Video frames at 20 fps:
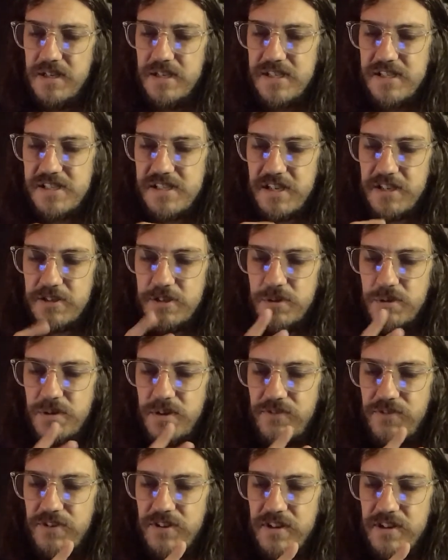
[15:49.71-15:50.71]
He's got 2
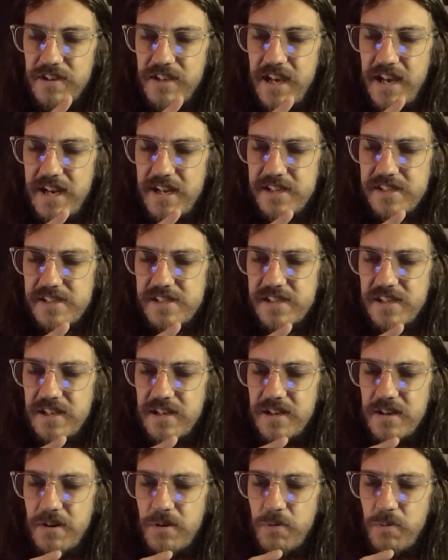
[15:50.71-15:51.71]
different attacks.
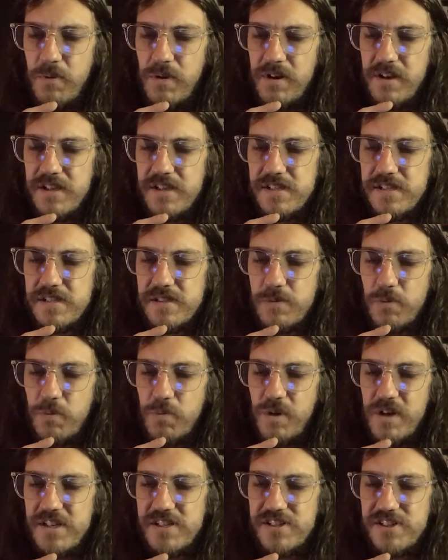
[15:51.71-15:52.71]
One is
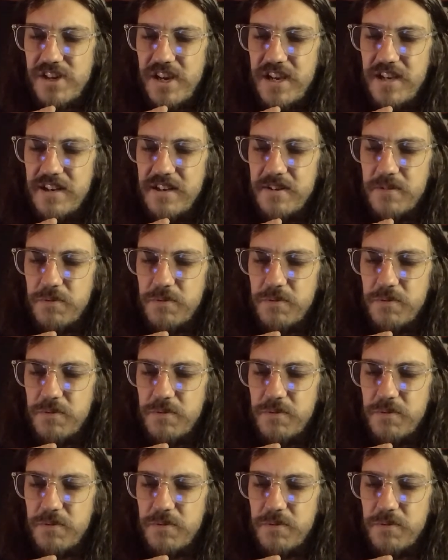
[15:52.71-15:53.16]
Wet Jet,